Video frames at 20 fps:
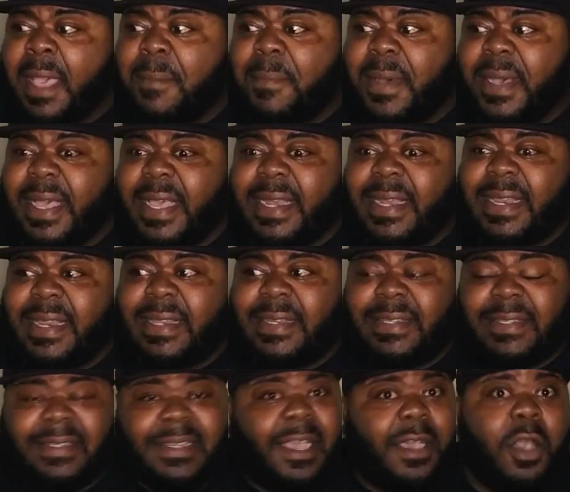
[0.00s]
but
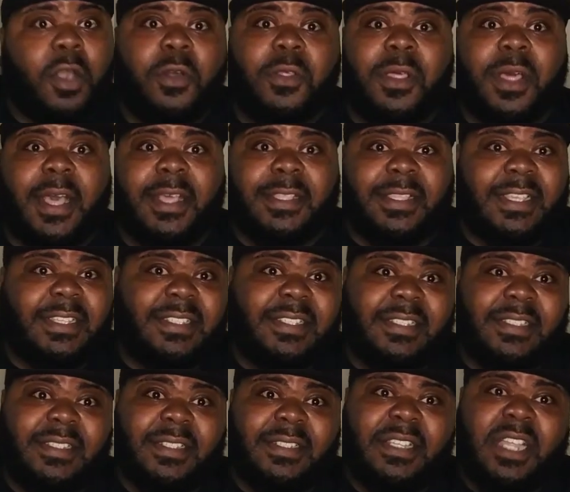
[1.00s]
I guess
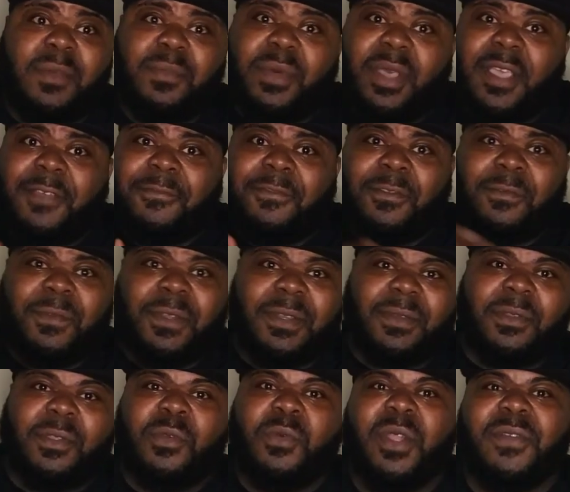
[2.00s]
it's a double effort
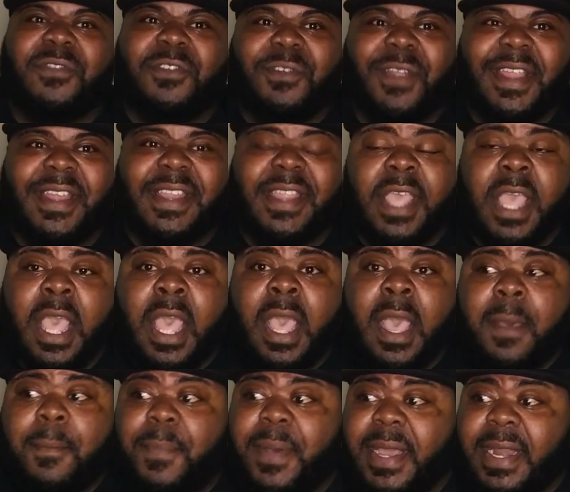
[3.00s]
with whoever created it.
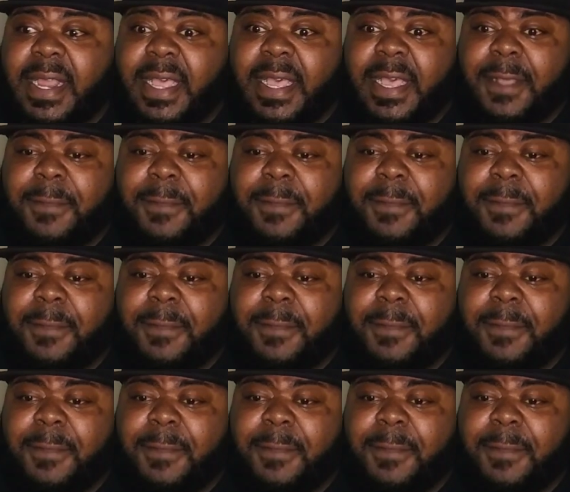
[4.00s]
But